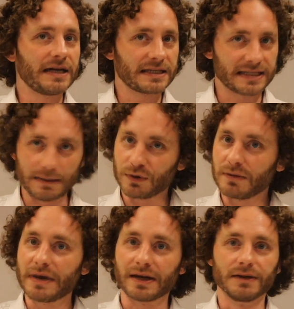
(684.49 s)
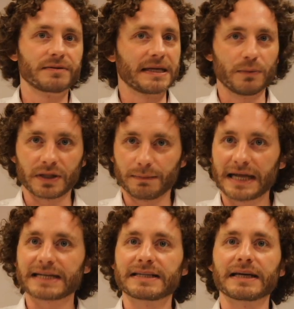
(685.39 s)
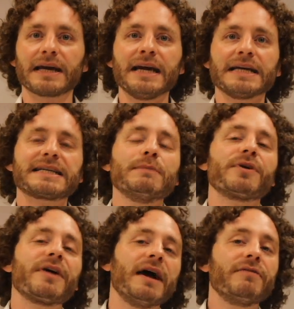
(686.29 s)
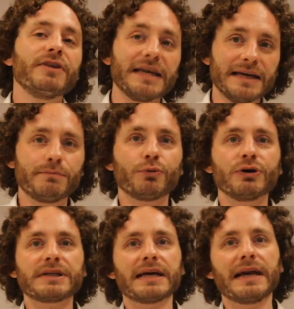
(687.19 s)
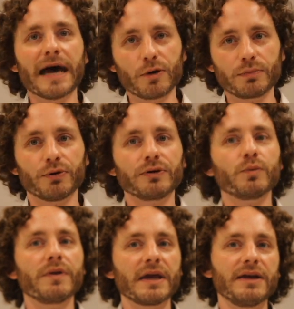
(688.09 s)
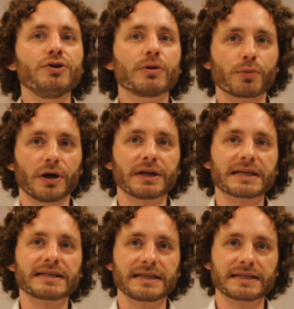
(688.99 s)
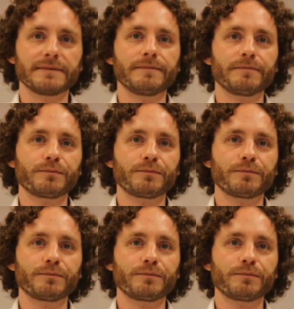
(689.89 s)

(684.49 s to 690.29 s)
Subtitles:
Same with the metal, same with the plastic, same with every input and output within your product system.